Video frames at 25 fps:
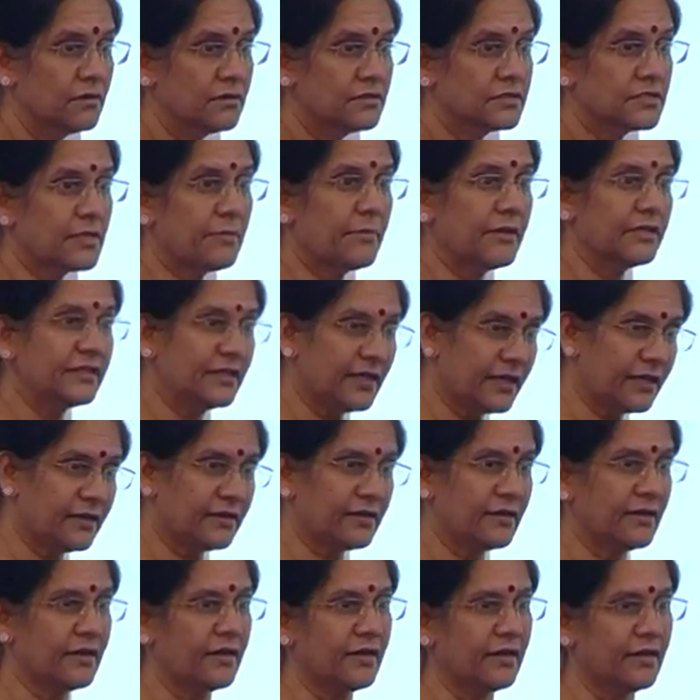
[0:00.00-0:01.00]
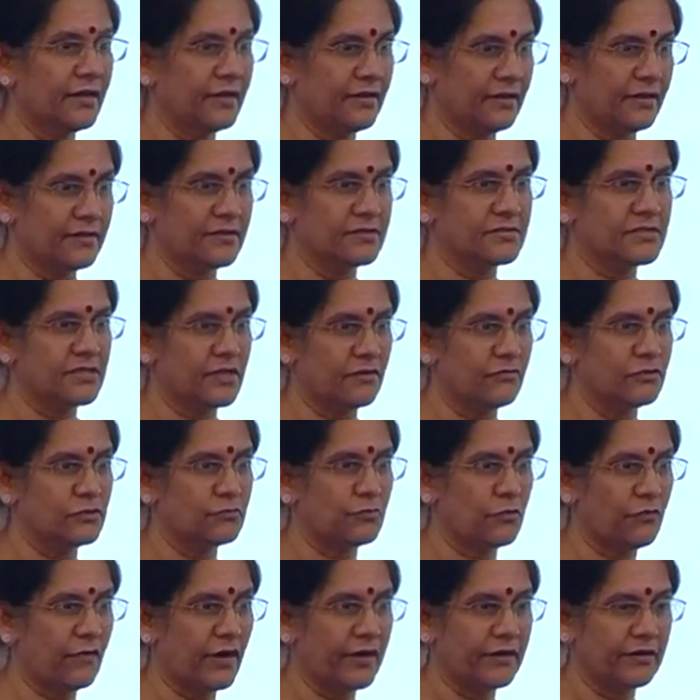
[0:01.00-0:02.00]
some other service
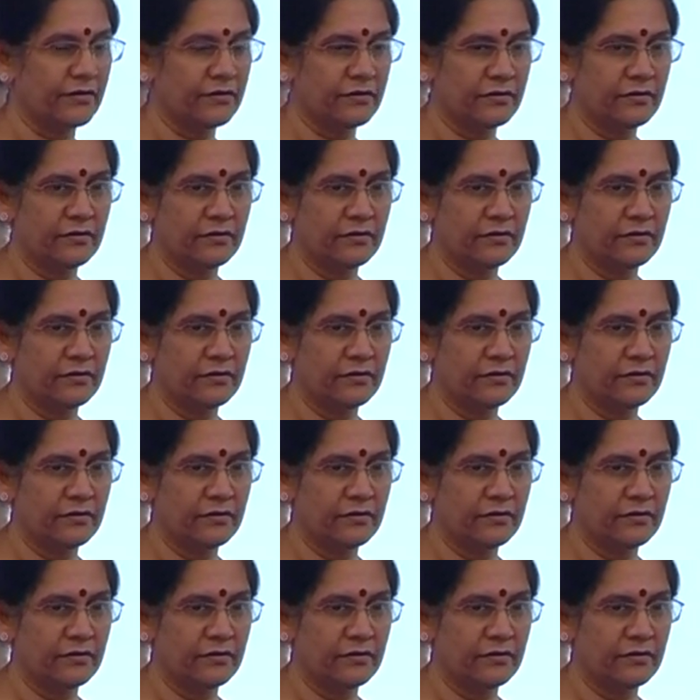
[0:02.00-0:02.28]
provider,